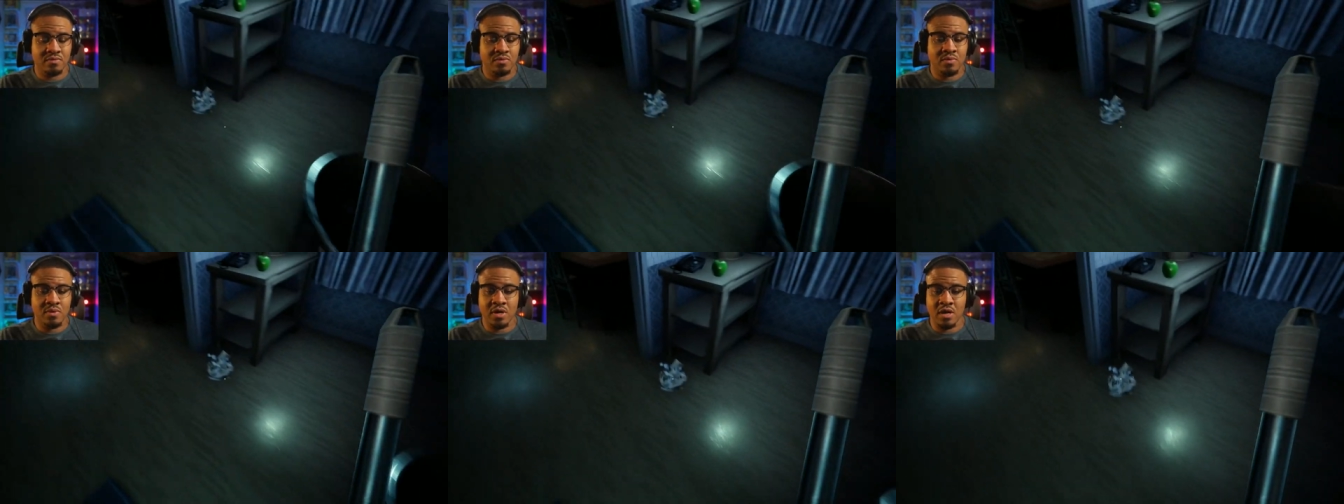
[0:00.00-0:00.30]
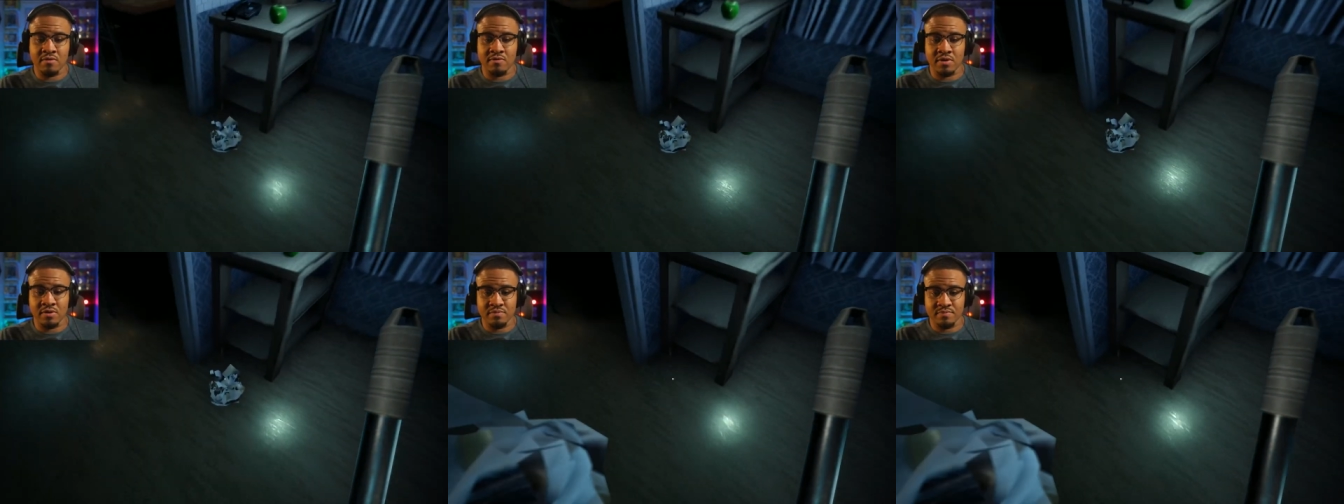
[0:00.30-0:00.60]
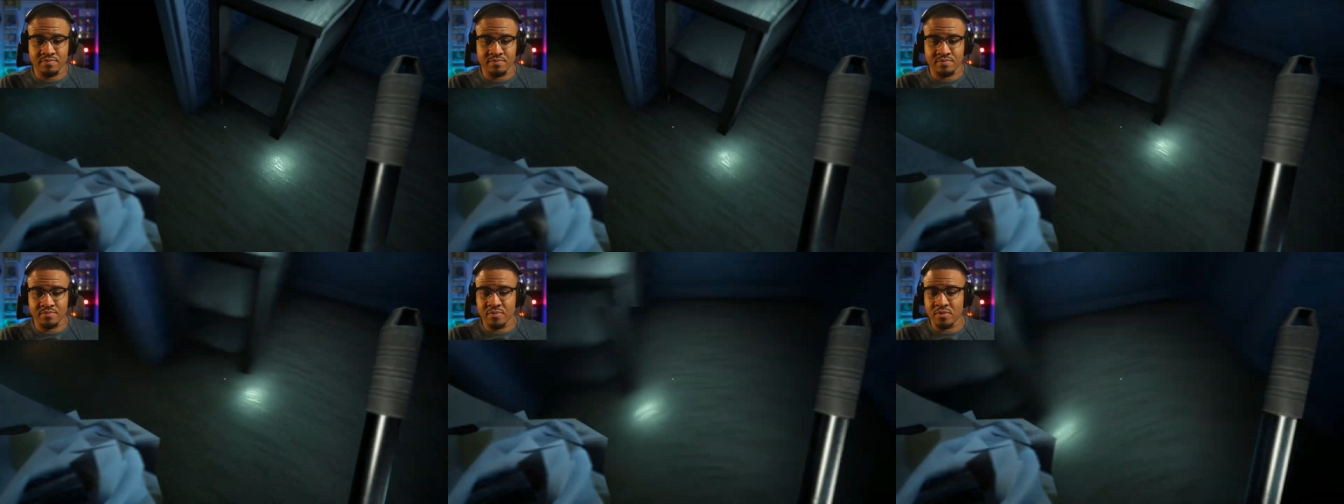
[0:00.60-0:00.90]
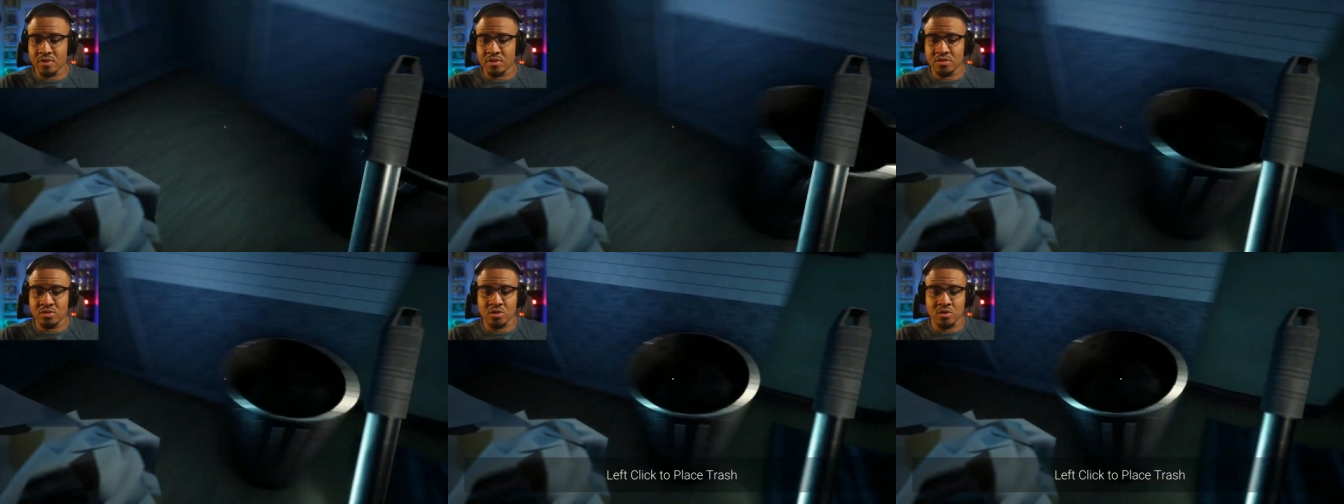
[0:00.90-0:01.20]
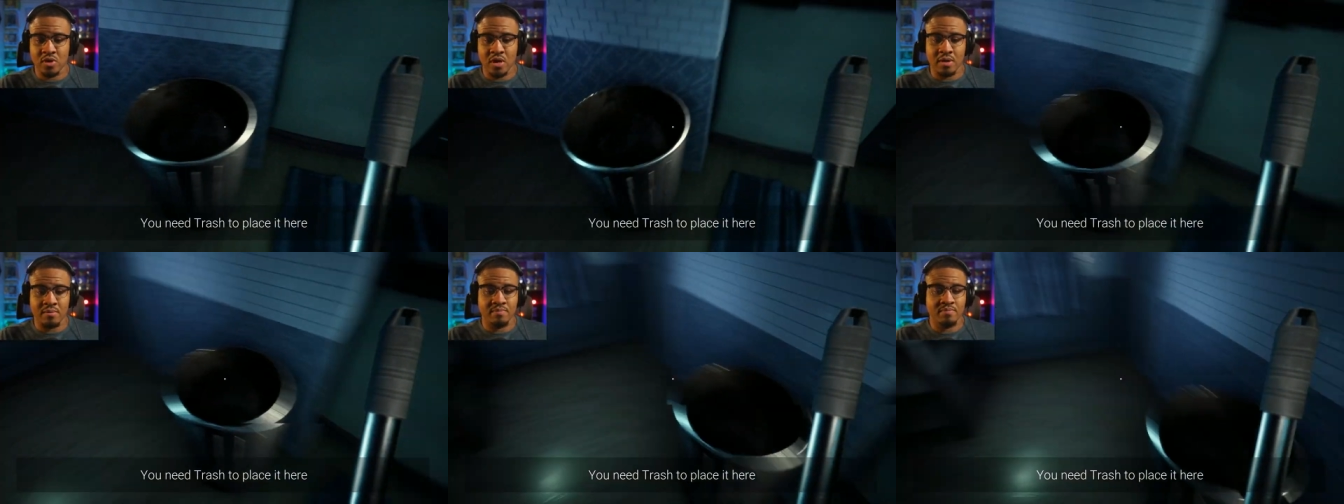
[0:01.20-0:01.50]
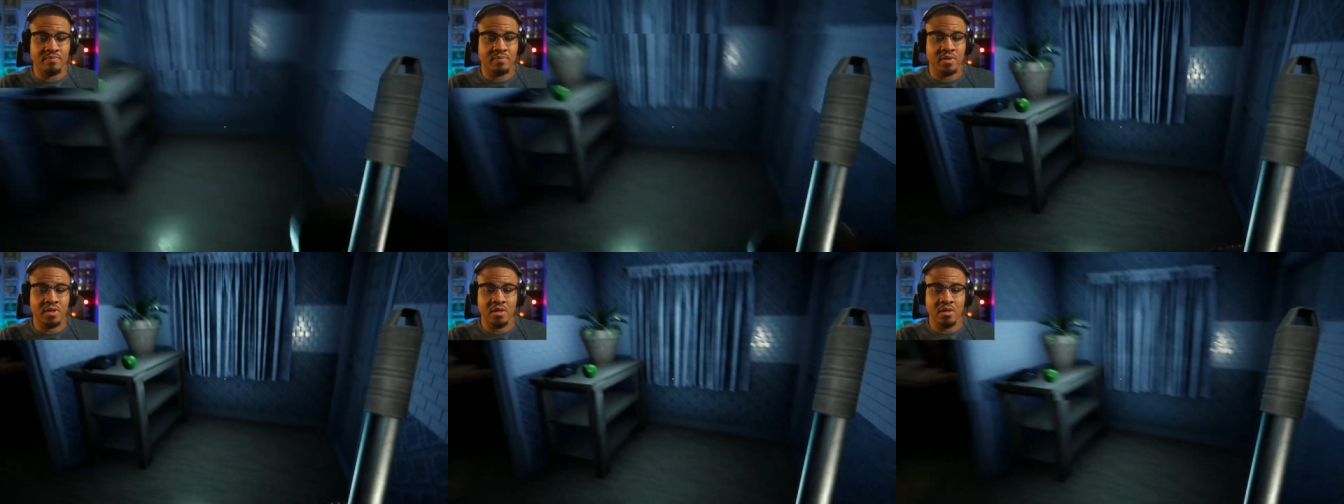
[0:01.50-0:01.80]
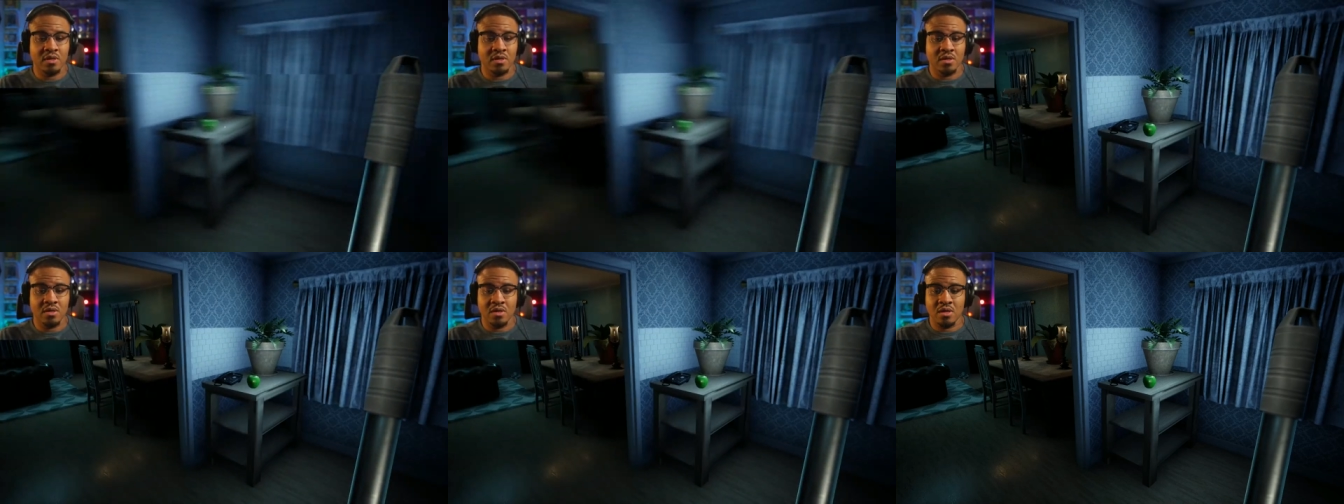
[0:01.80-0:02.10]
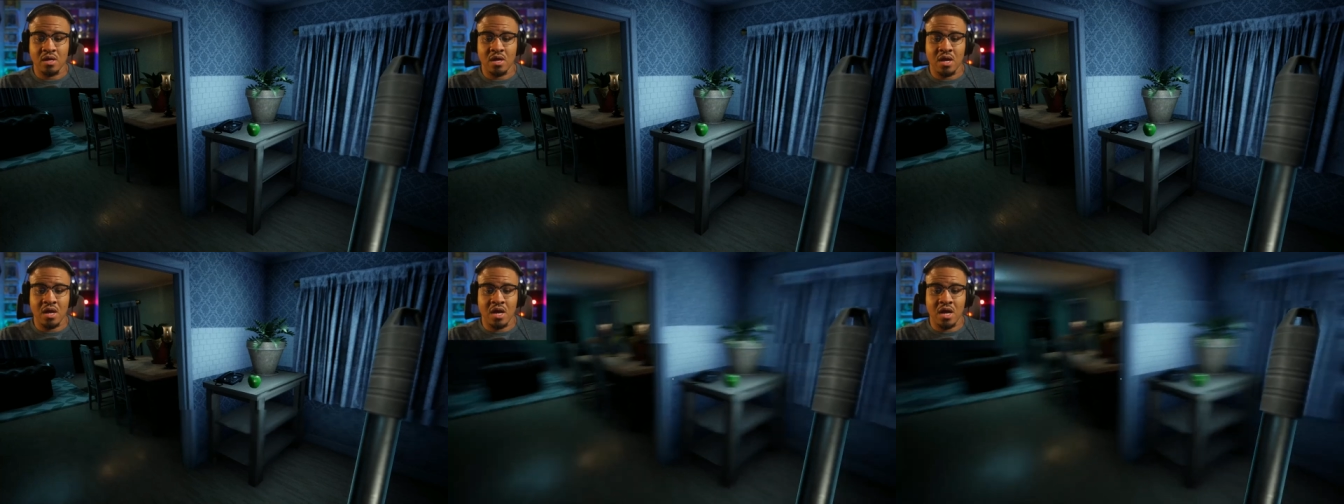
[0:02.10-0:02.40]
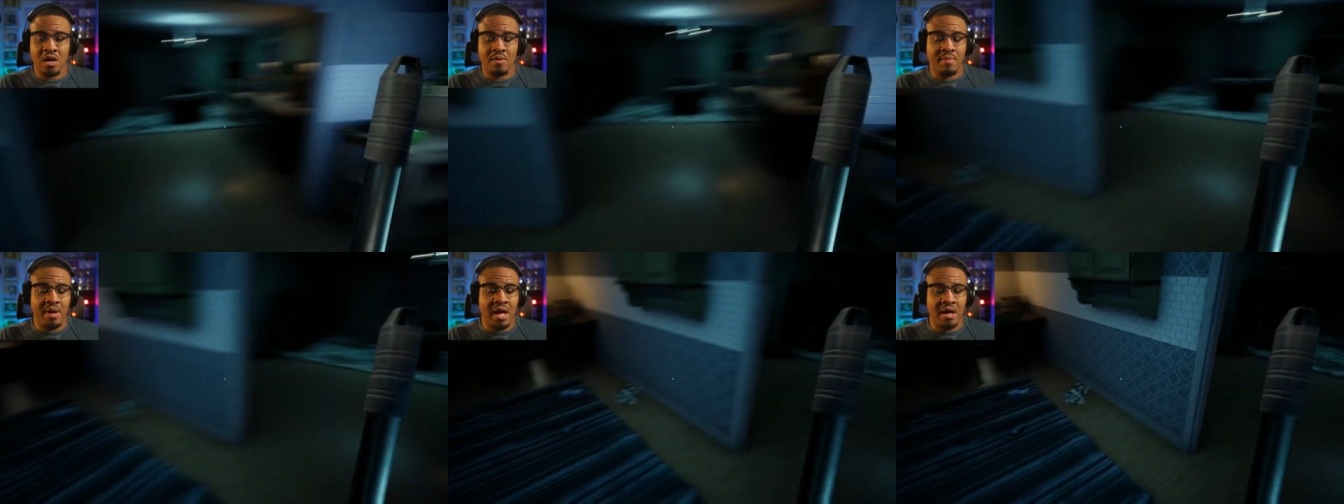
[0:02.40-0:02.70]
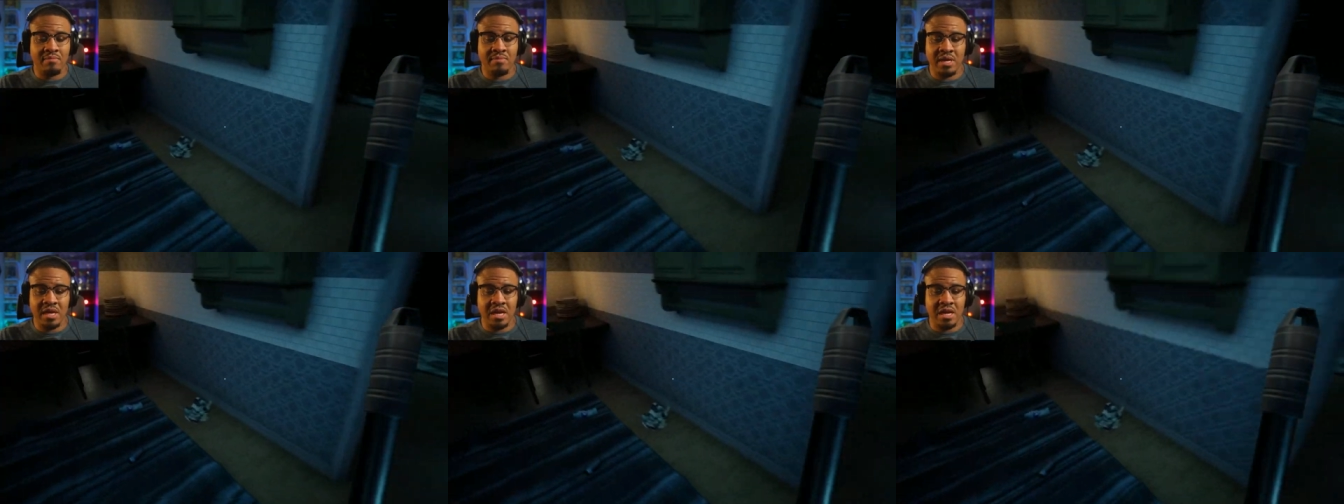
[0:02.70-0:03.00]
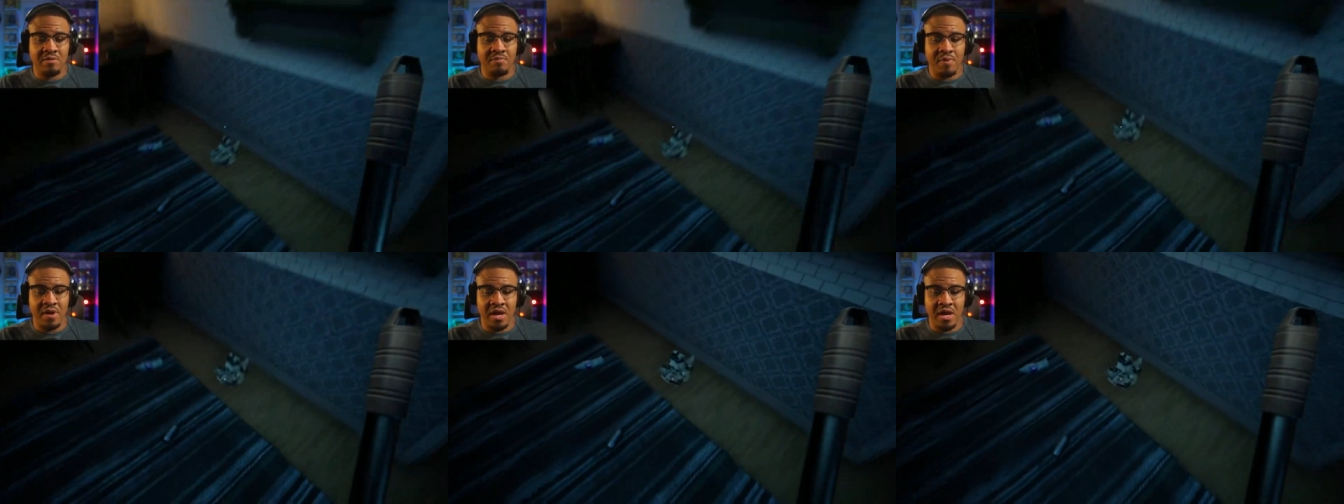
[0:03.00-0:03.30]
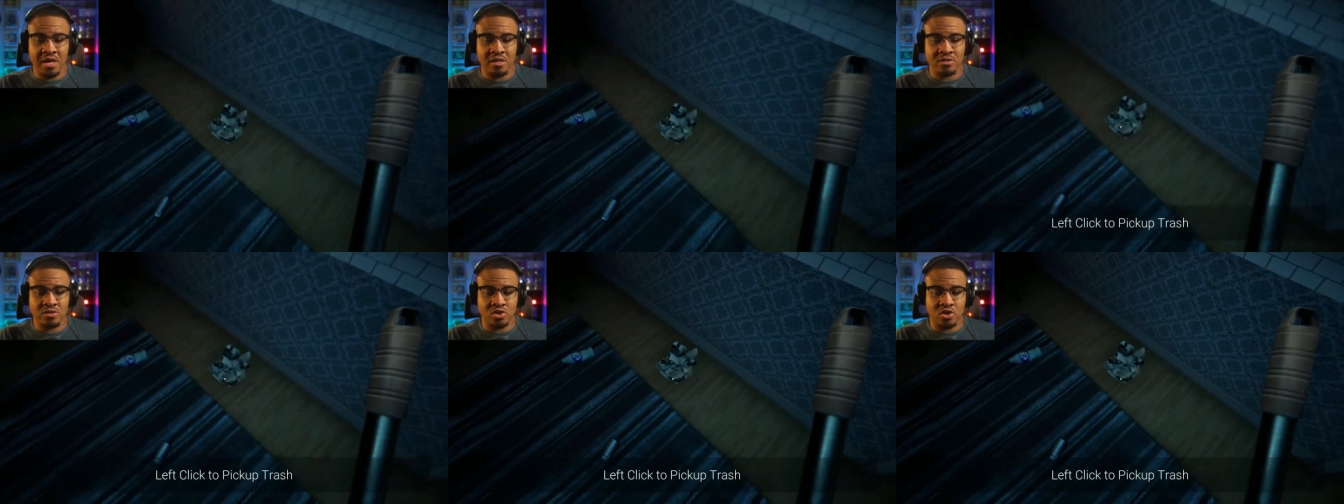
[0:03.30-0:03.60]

Whatever. It's okay. I'm getting paid,